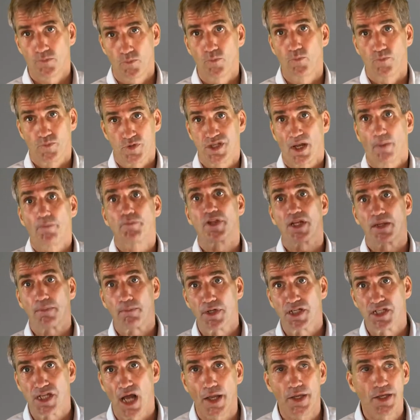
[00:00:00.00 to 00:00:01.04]
something be
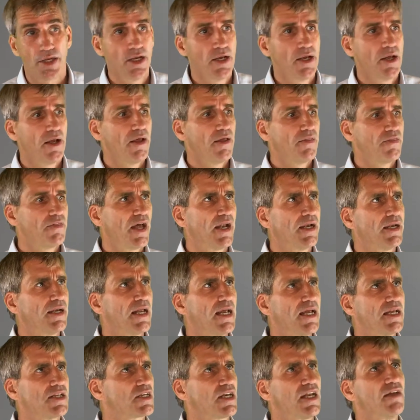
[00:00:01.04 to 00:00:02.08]
done, then
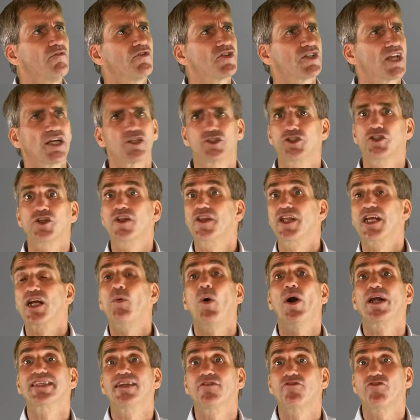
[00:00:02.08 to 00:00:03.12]
it's an invitation to think
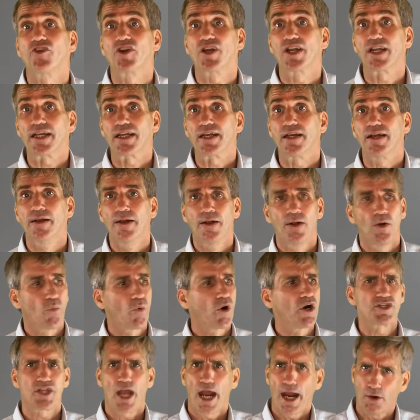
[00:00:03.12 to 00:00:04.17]
quite differently.
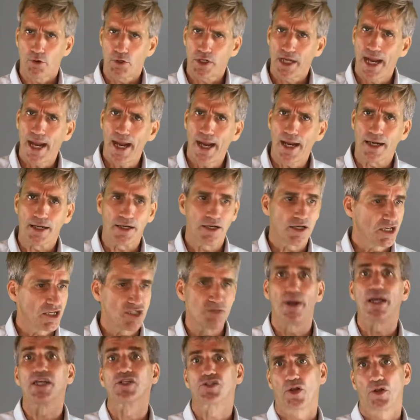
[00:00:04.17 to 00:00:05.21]
Whereas how can is
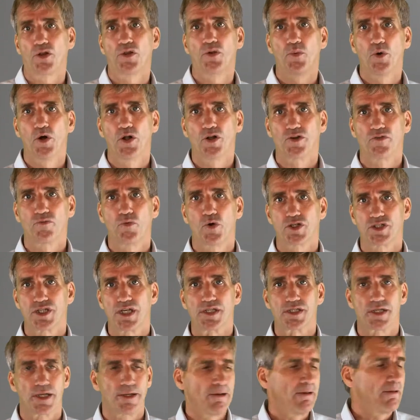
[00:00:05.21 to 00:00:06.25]
based on the world of what
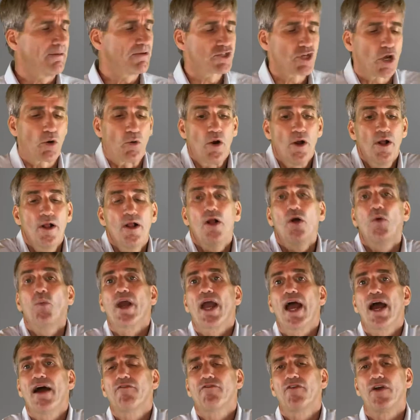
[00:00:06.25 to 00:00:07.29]
is. So we
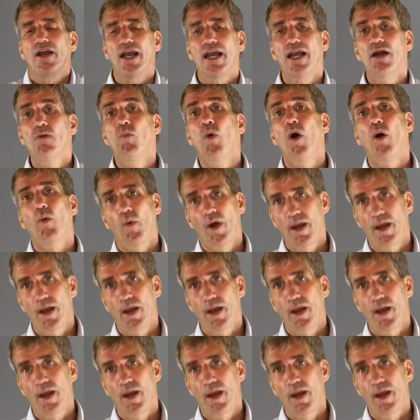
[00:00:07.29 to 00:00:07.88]
have in what way